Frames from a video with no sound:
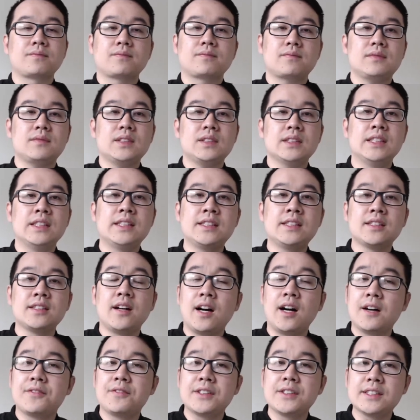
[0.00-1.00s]
This is
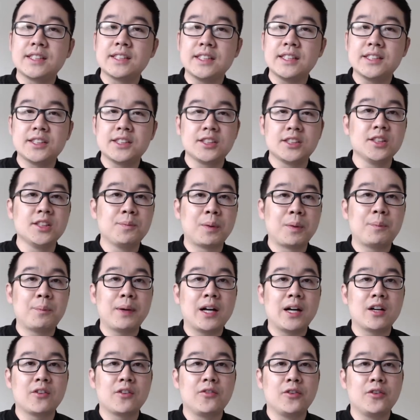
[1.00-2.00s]
obviously super
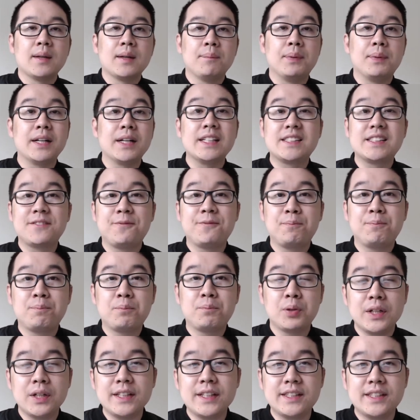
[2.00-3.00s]
powerful, but it's
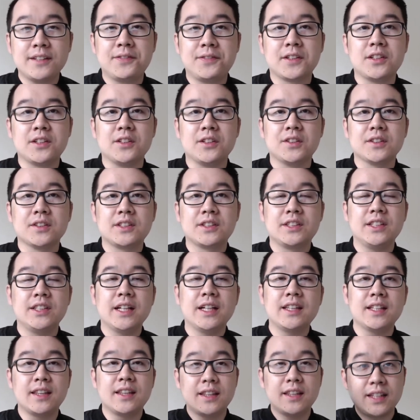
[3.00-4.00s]
pretty difficult. You have
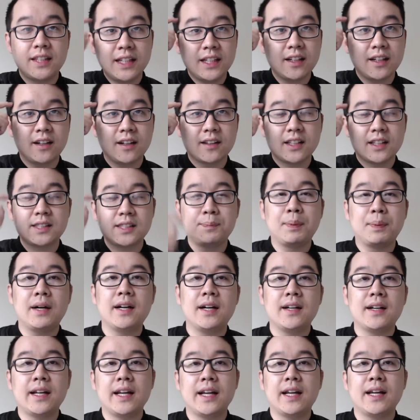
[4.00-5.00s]
to think on the
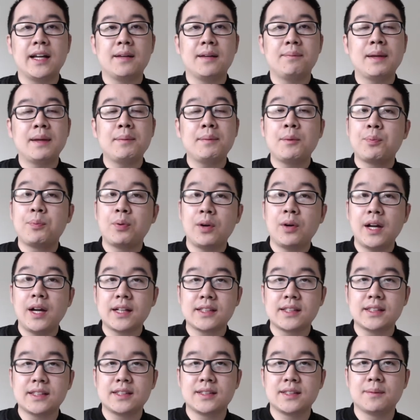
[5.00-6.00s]
spot and maybe
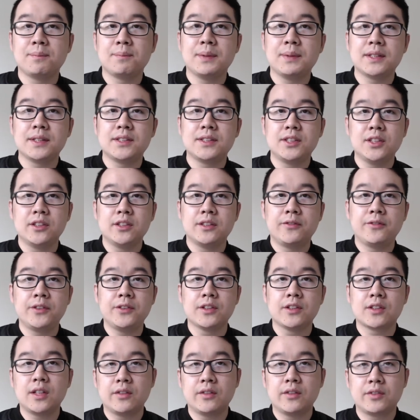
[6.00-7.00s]
practice some bit too to feel
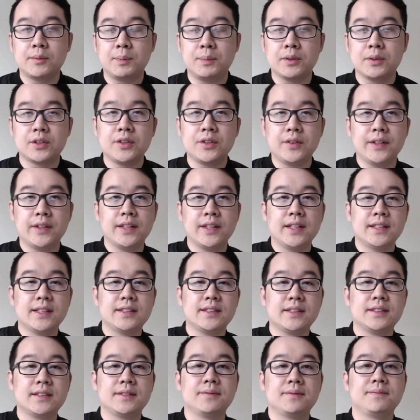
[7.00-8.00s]
comfortable doing
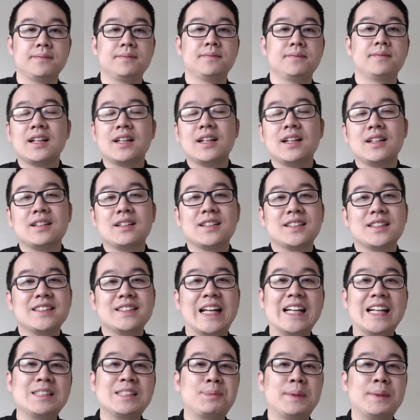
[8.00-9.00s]
this.
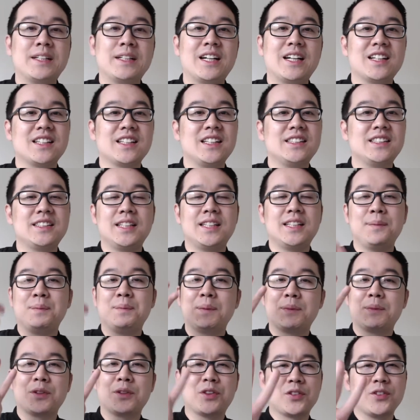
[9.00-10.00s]
Last but not least, tip
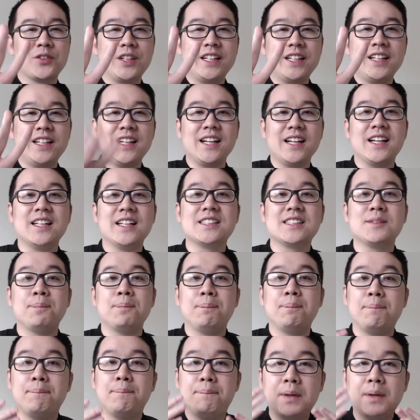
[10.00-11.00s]
number three is
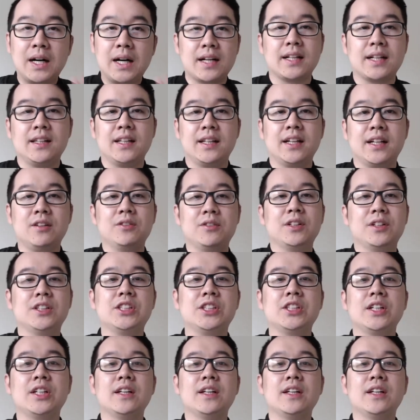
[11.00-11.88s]
body language.